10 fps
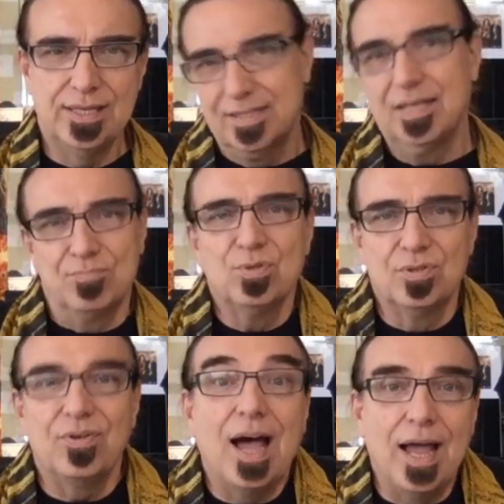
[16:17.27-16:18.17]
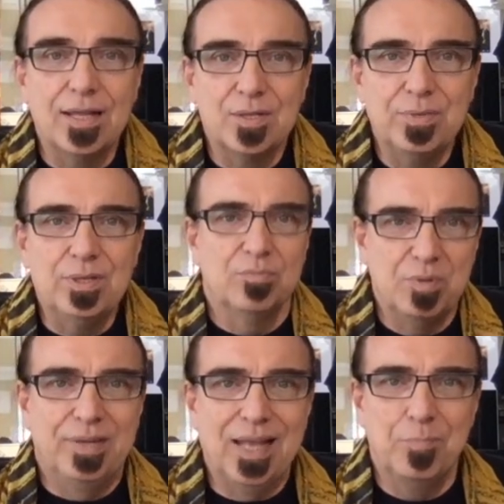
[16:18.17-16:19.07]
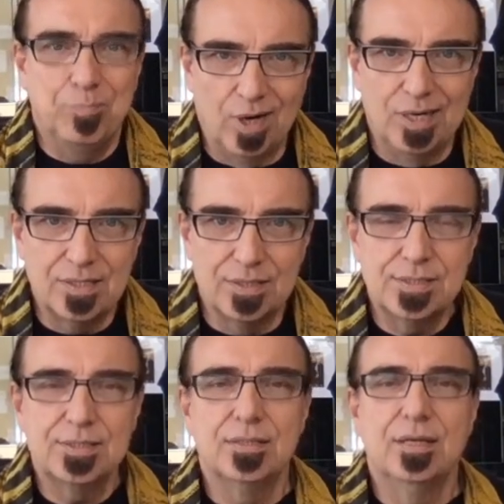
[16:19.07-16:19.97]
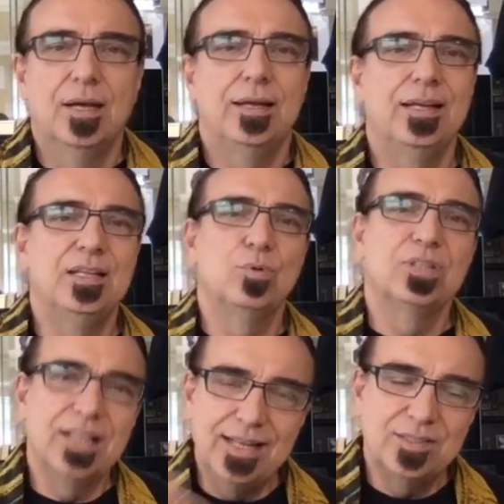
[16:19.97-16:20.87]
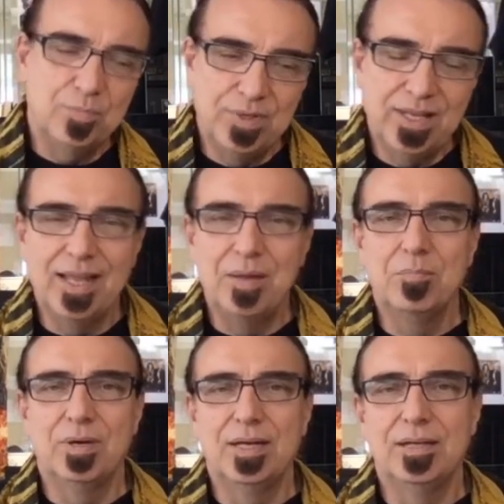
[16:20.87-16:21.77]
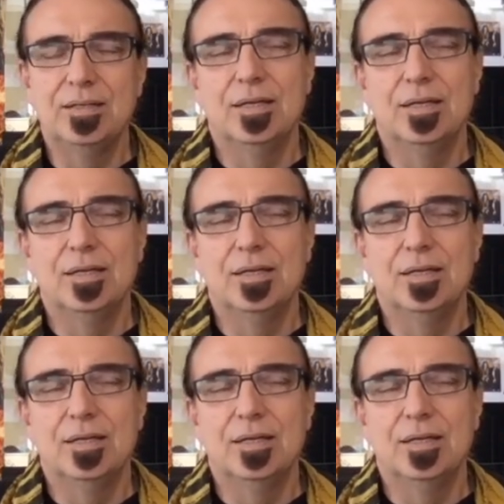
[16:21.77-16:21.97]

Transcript: and they sort of hired me, or we became partners in what later became my